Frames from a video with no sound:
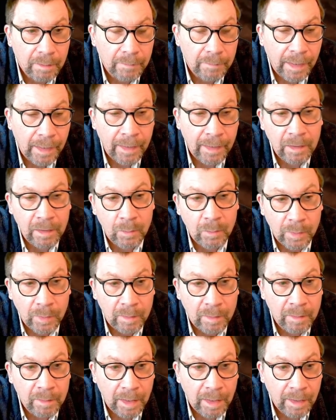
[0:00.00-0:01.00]

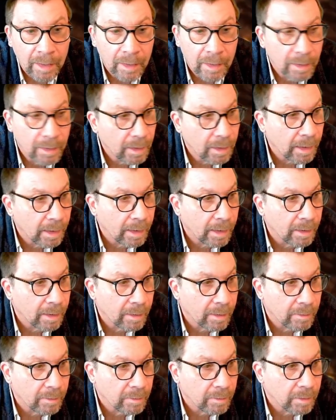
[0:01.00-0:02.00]
adequate,
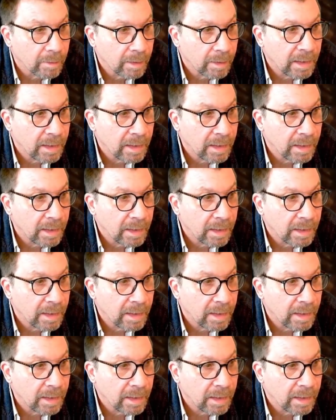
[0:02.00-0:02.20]
and